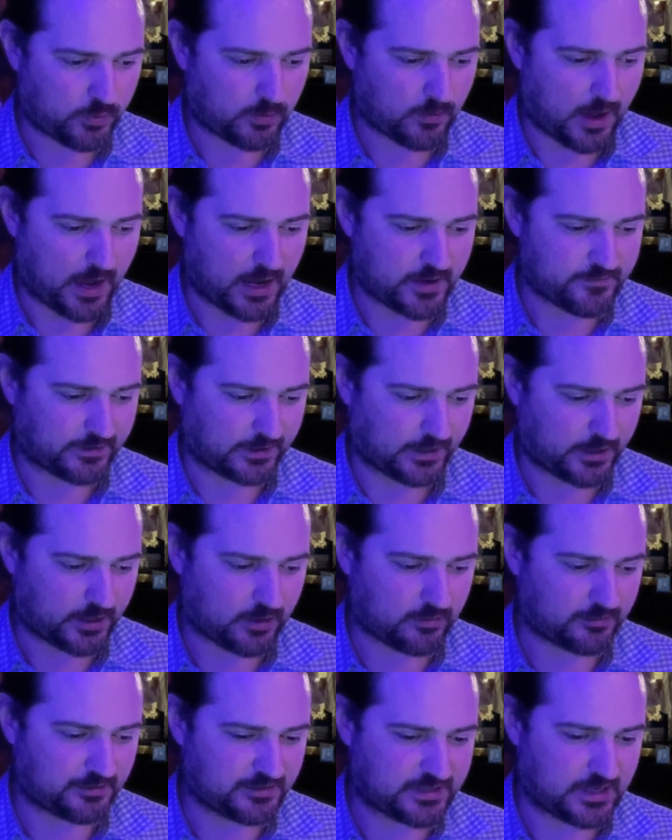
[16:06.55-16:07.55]
I've
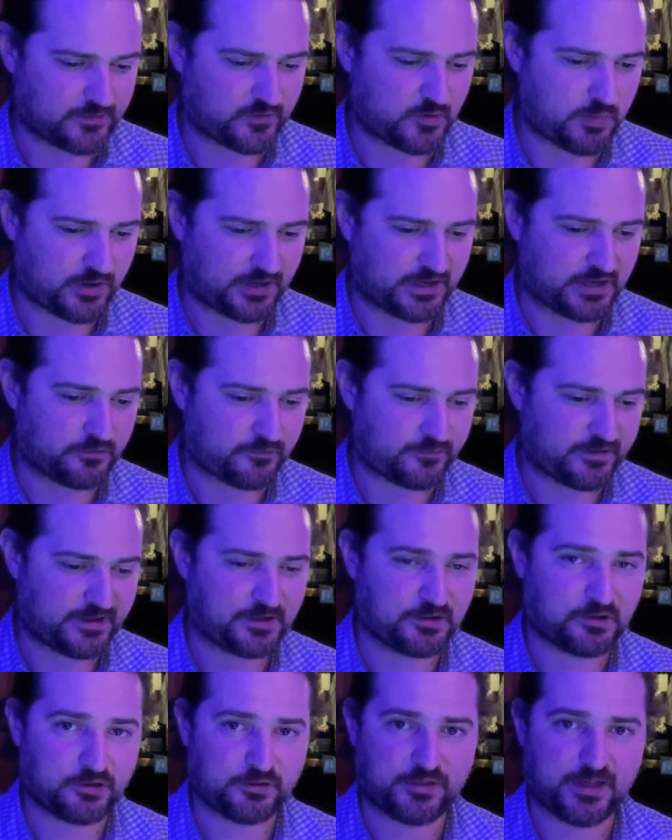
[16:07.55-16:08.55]
encouraged everybody to
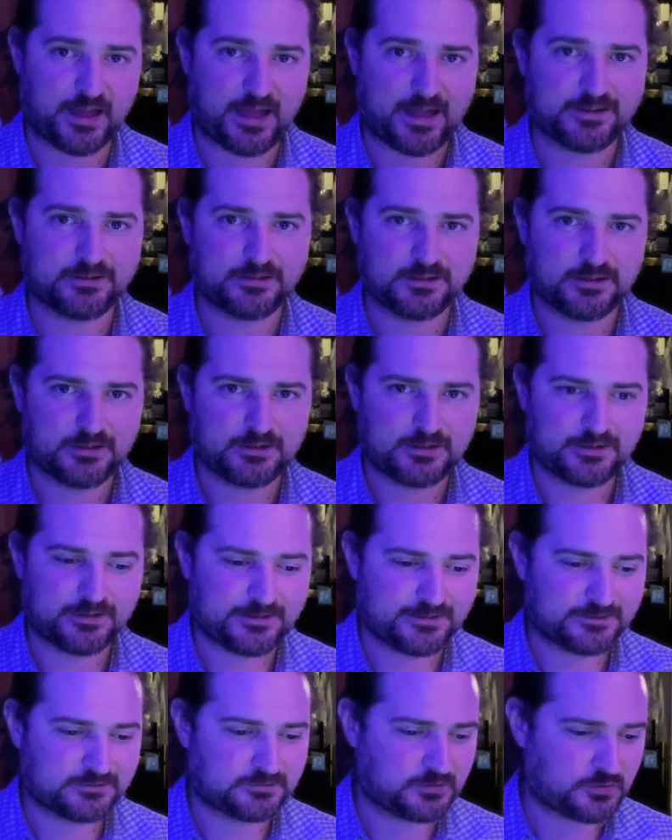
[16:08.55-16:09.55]
feel that
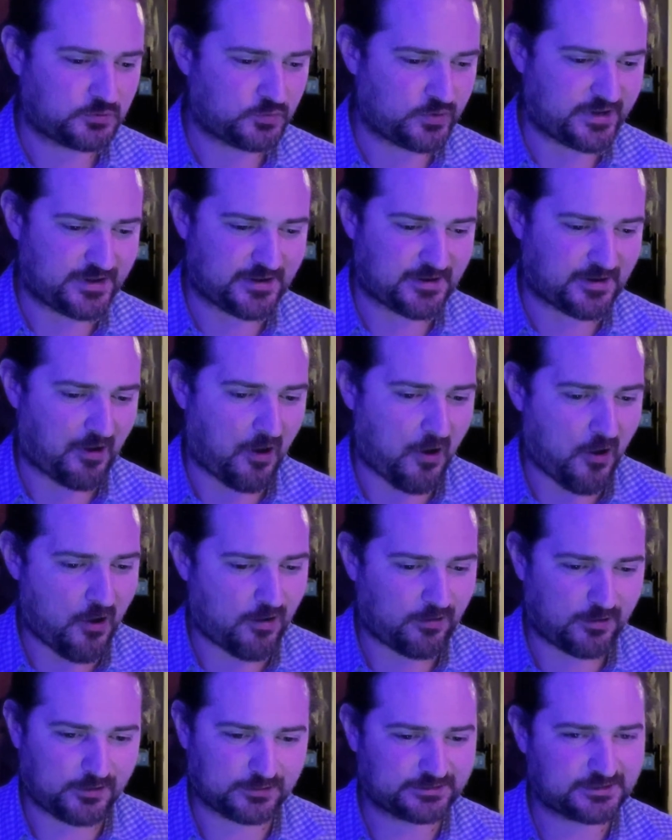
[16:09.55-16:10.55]
we are
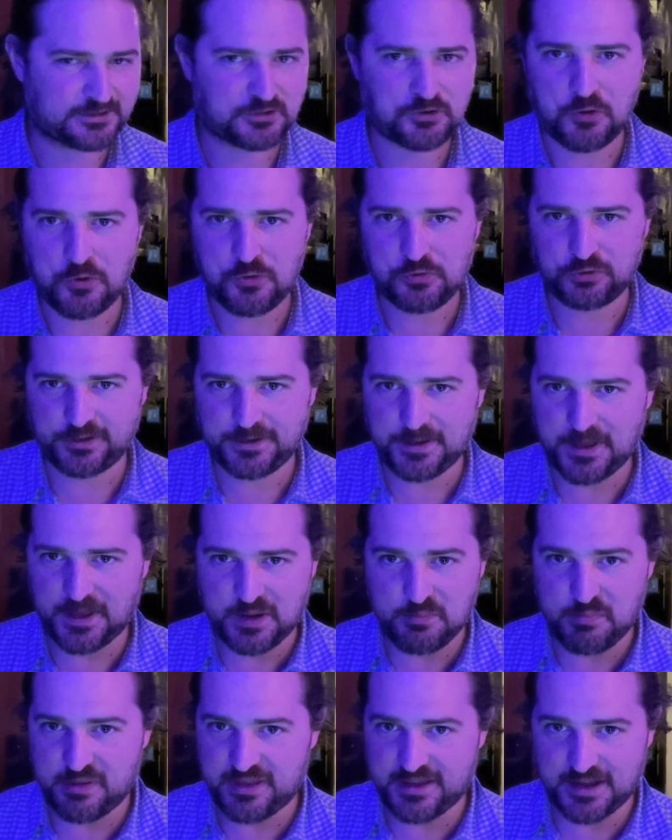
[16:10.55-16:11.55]
all totally going to
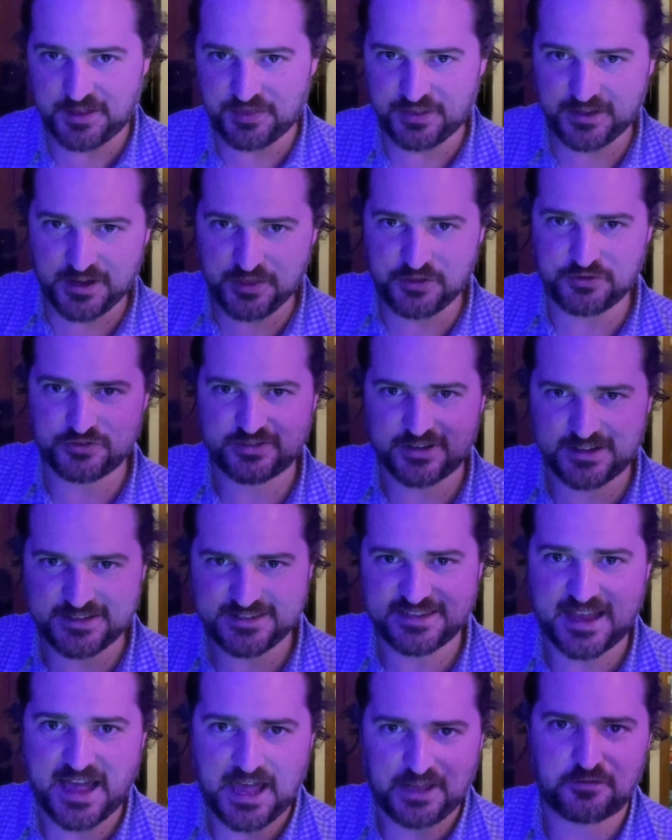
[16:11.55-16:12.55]
be on the other
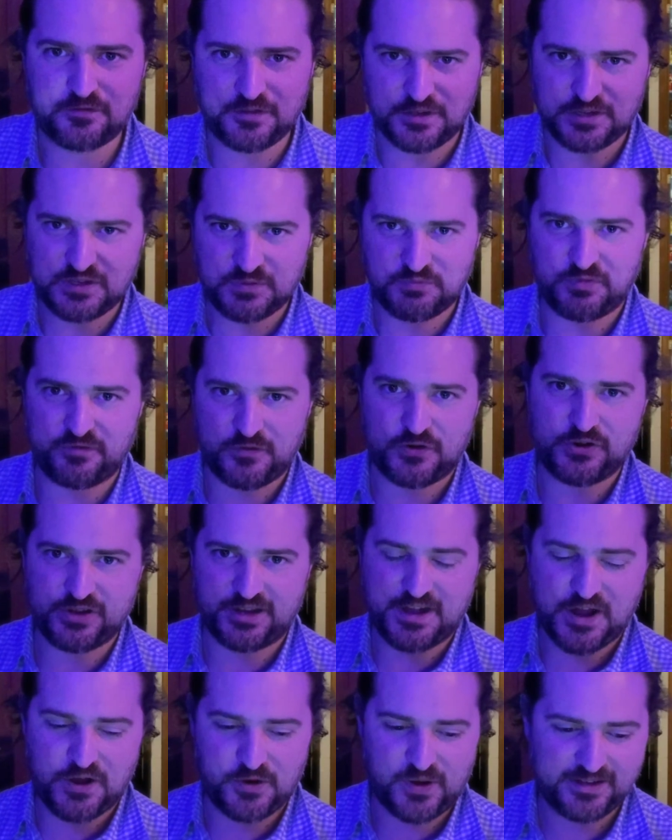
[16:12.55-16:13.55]
side of this before you
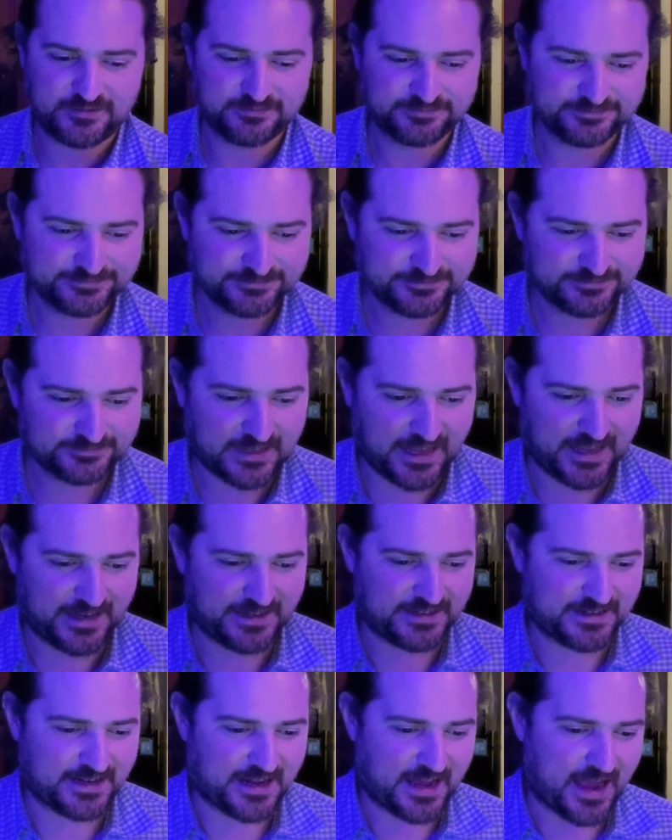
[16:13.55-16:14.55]
know it.
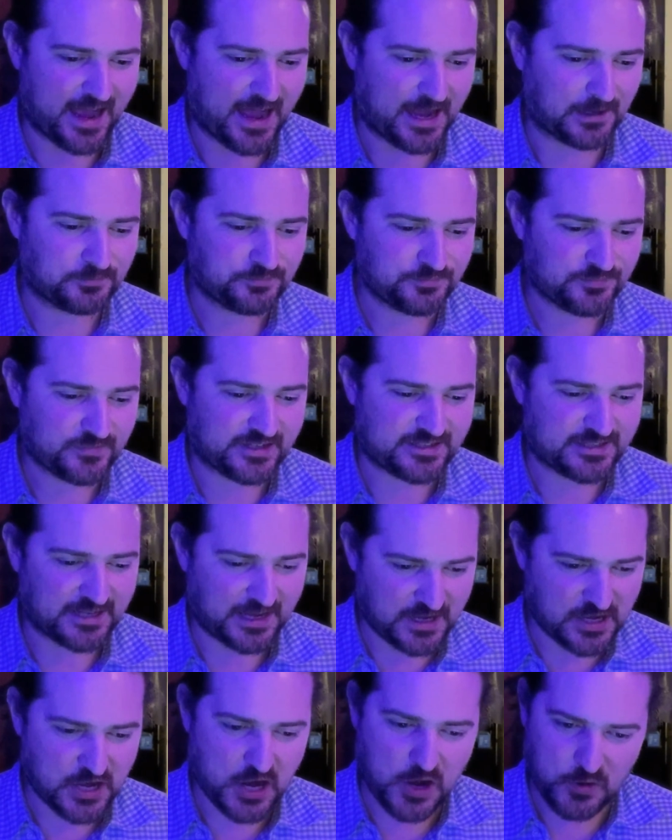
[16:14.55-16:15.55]
And it's
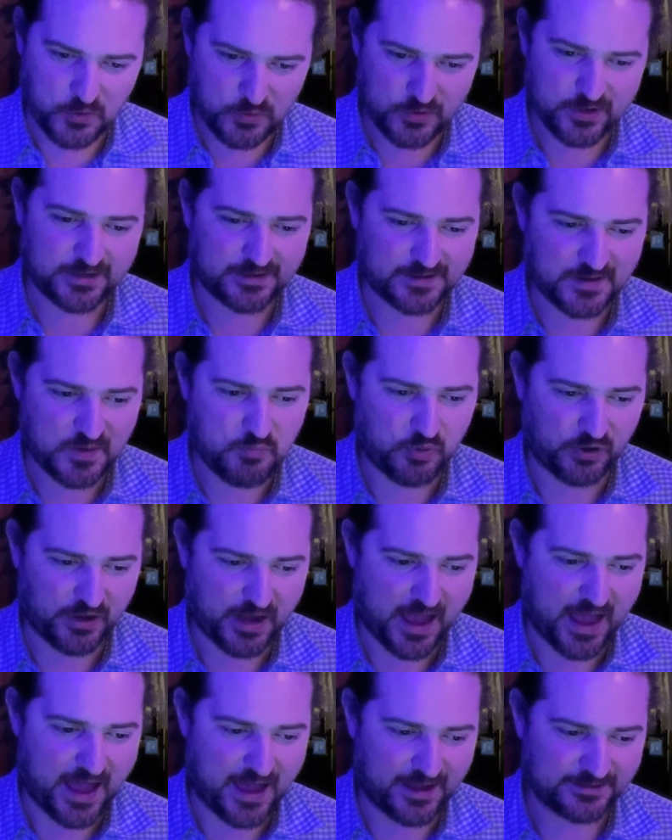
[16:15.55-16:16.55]
unknown, but
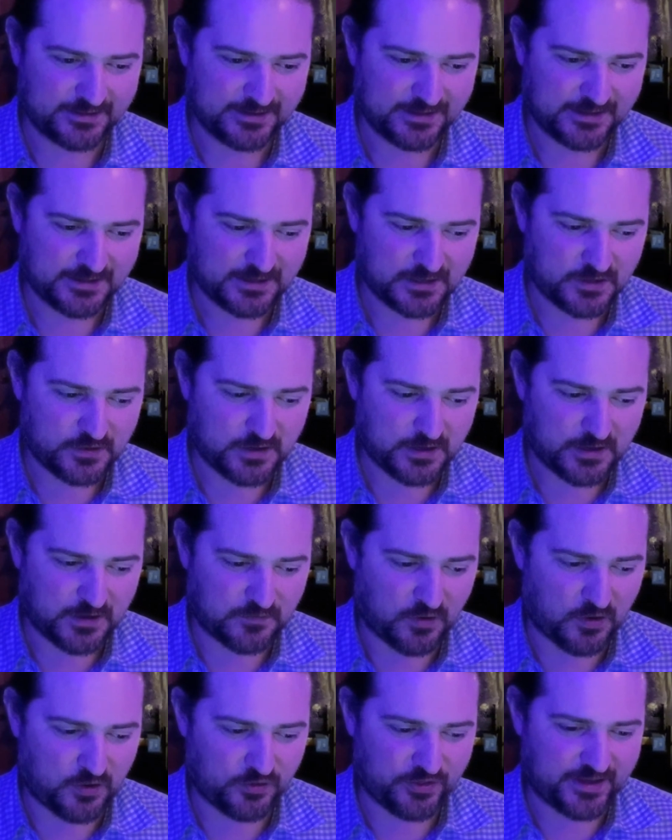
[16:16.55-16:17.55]
of
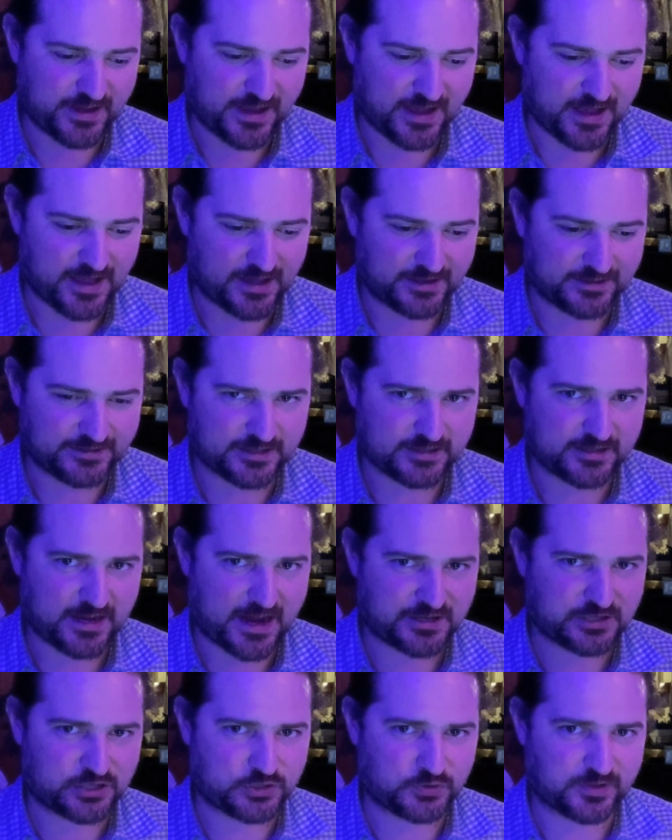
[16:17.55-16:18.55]
all the
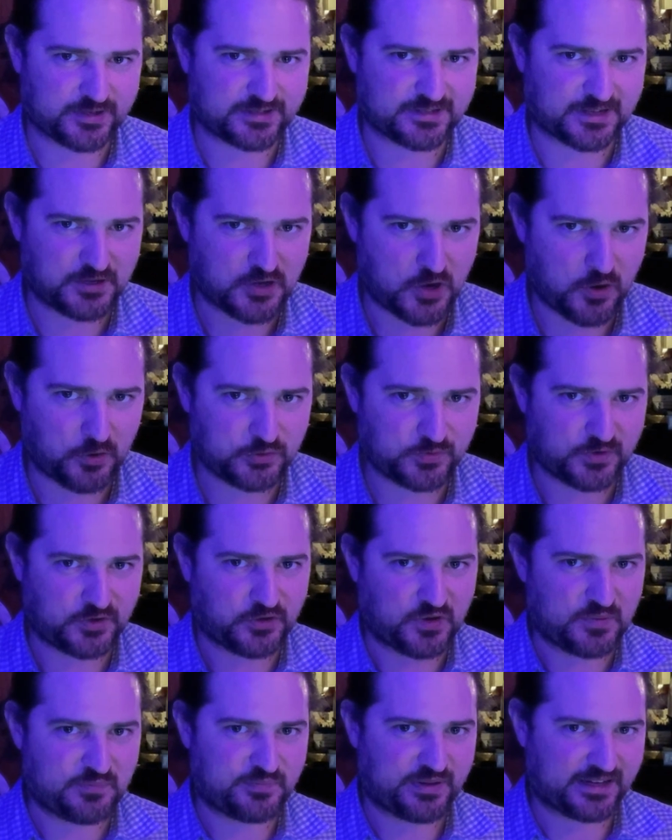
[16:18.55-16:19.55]
disastrous unknowns we could
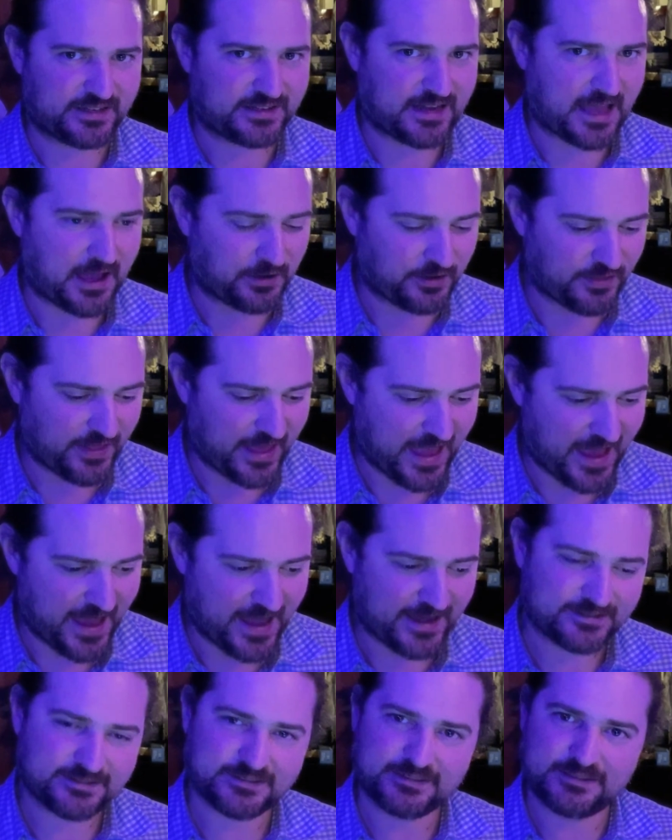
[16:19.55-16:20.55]
have picked out of the
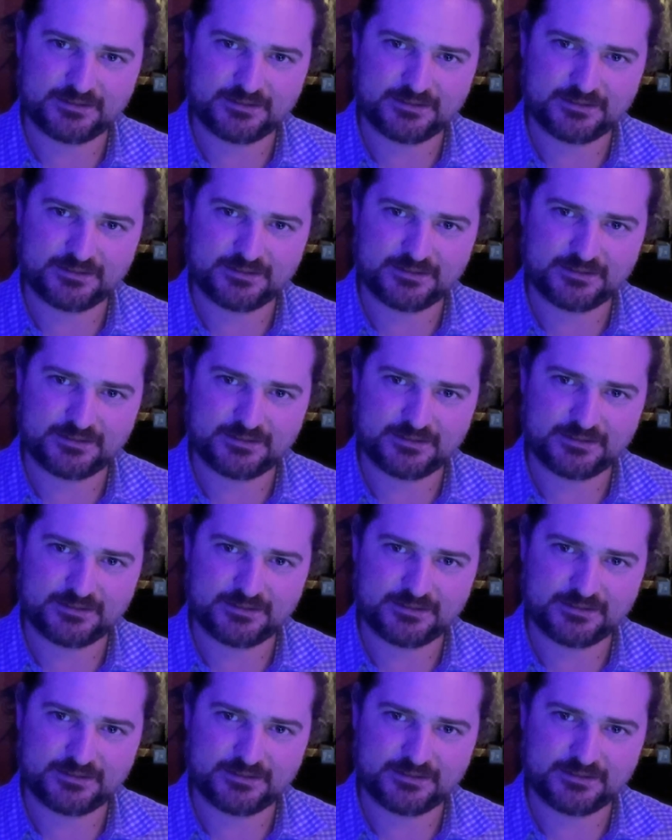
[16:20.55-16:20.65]
hat,